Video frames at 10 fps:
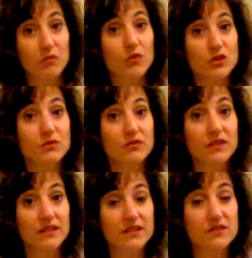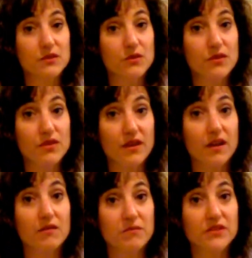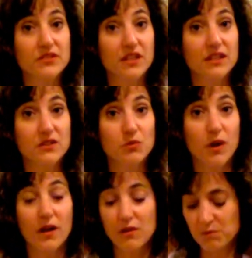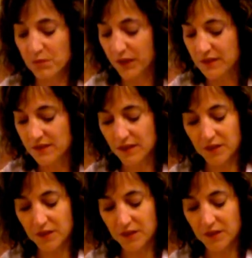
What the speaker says: which would really soothe the skin as well, but